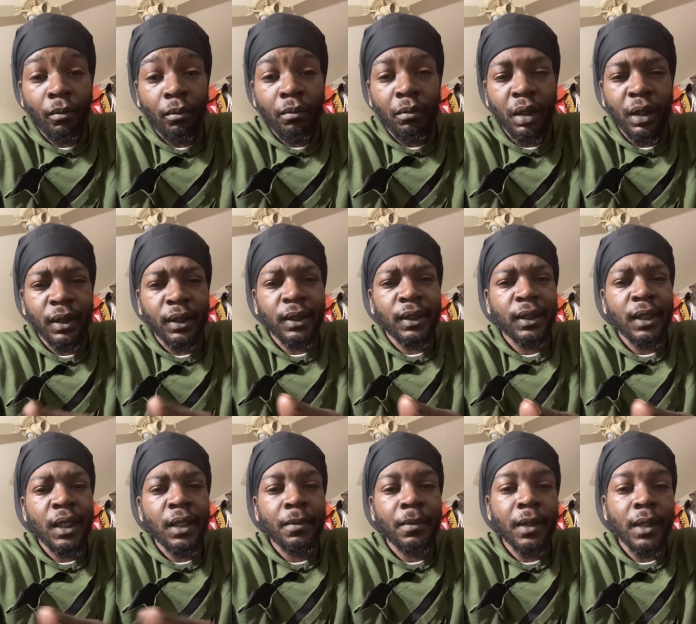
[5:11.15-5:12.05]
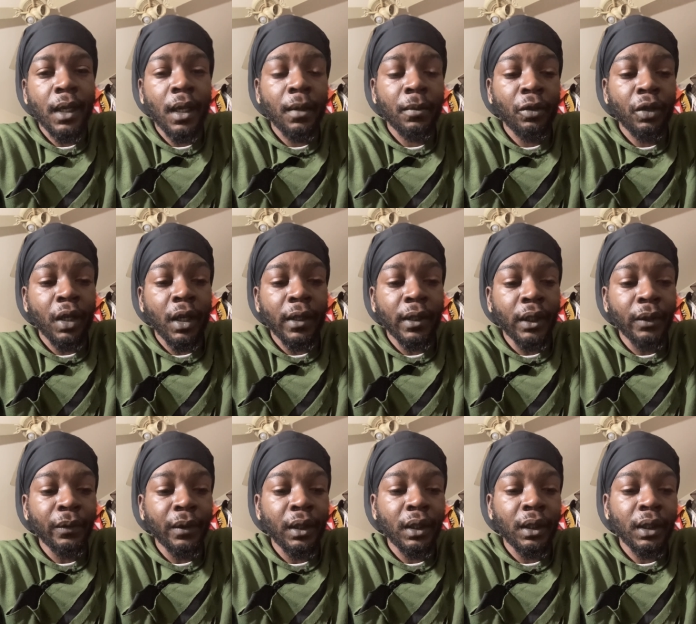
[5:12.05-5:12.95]
But at the same time, you have to
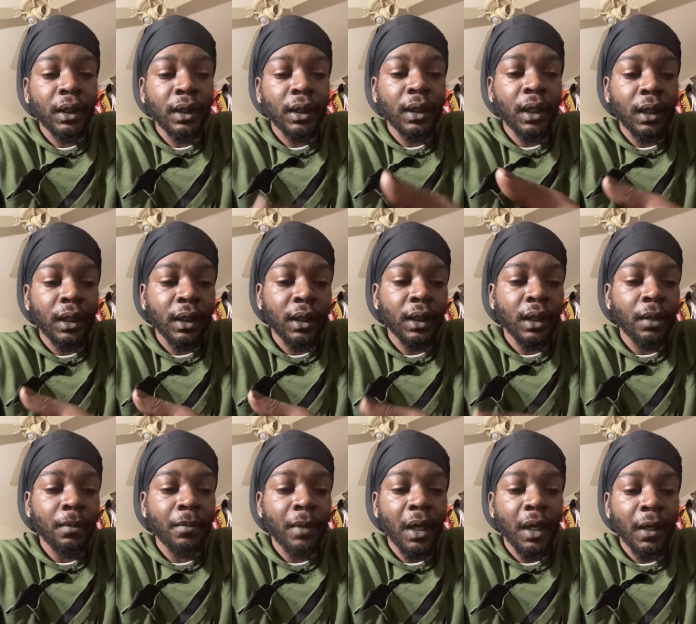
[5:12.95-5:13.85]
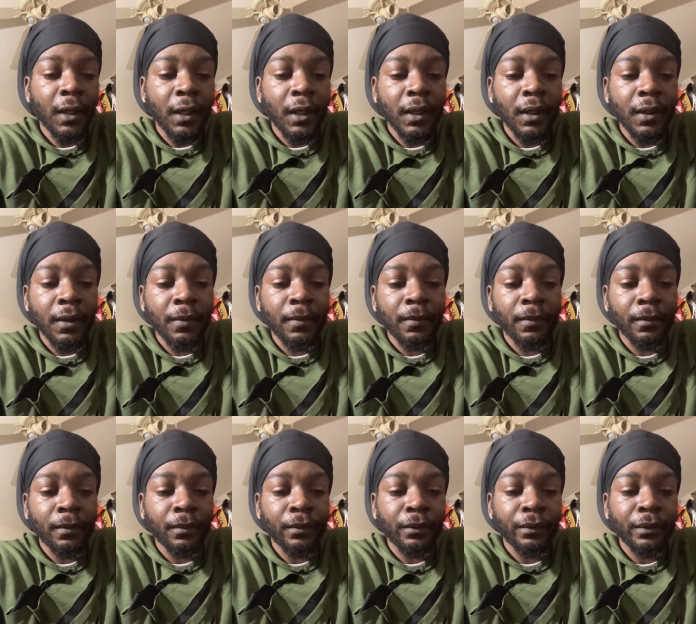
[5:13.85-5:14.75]
really just take a step back and
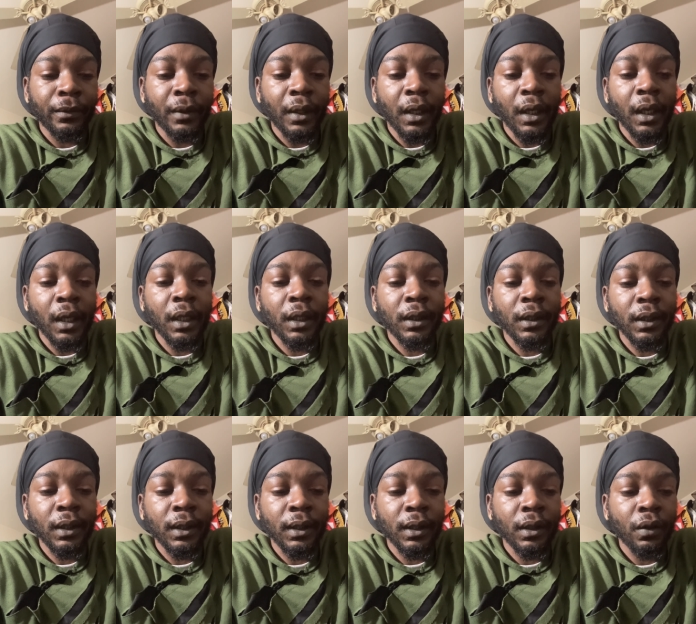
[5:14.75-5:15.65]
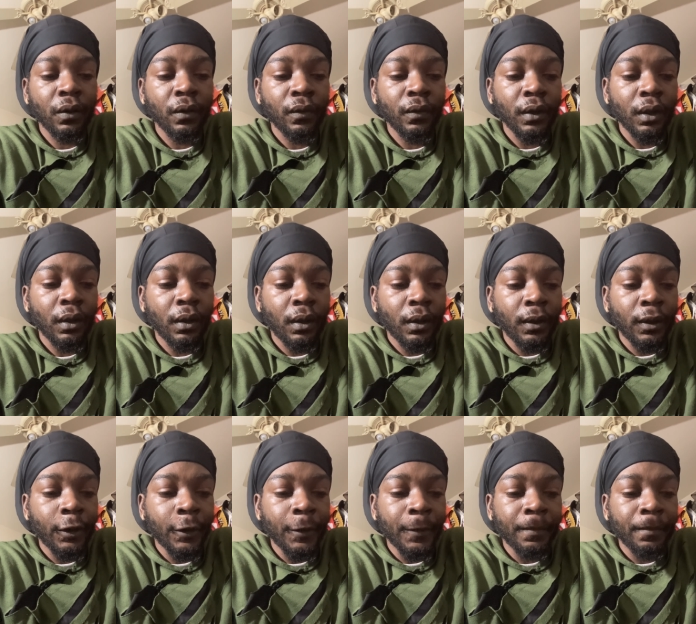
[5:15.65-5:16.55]
ask yourself,
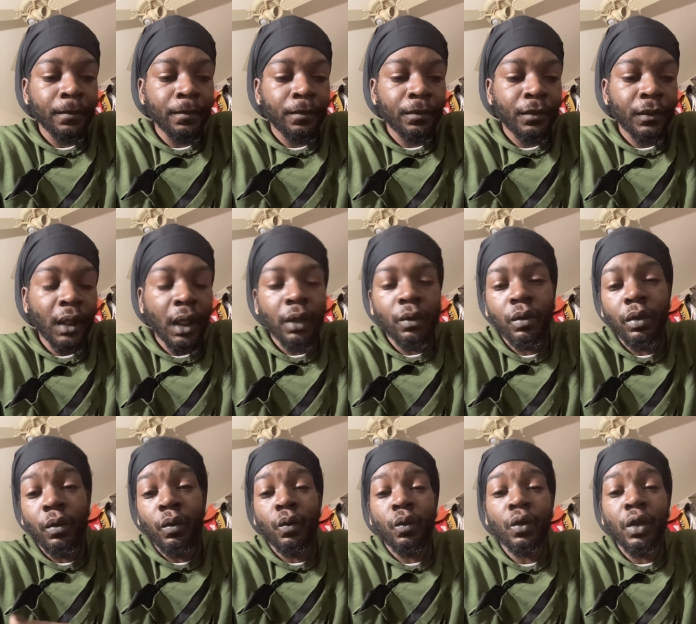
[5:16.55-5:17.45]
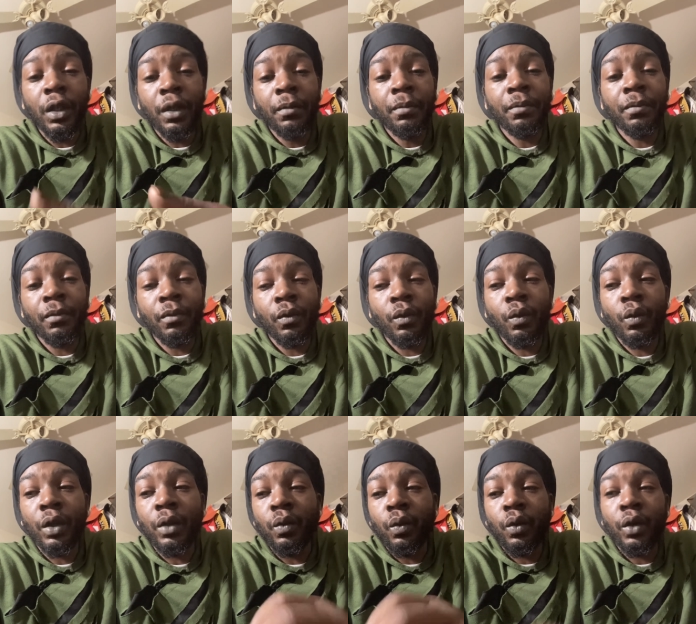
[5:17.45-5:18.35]
like, would one
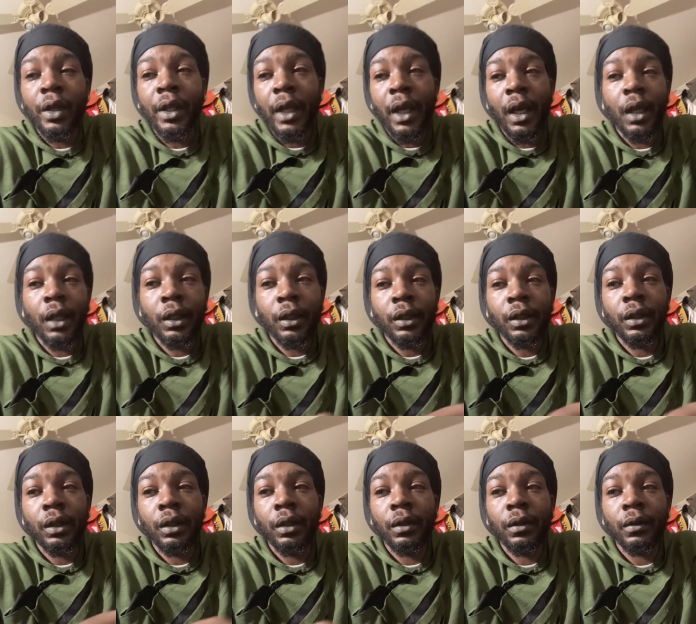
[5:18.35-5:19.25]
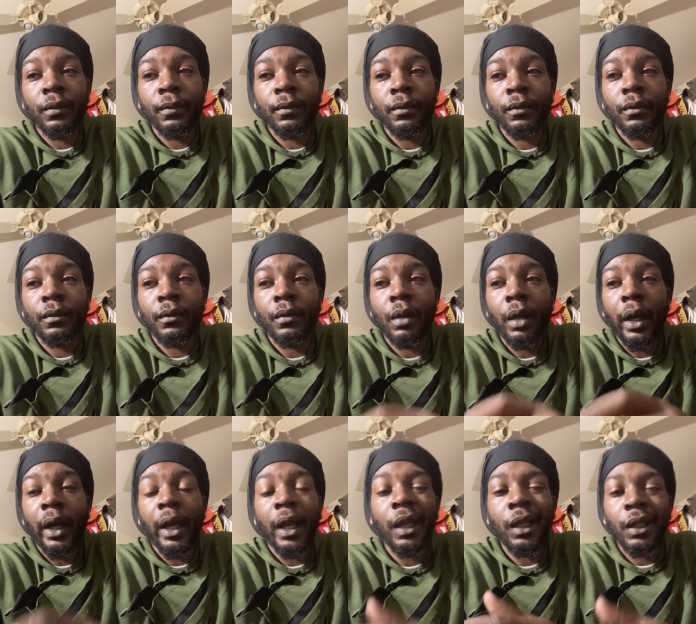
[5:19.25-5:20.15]
would one actually
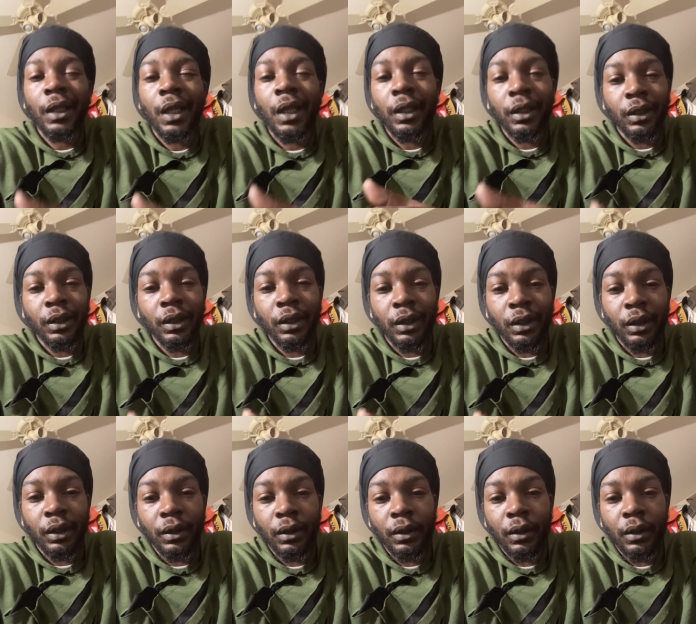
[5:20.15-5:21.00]
act like this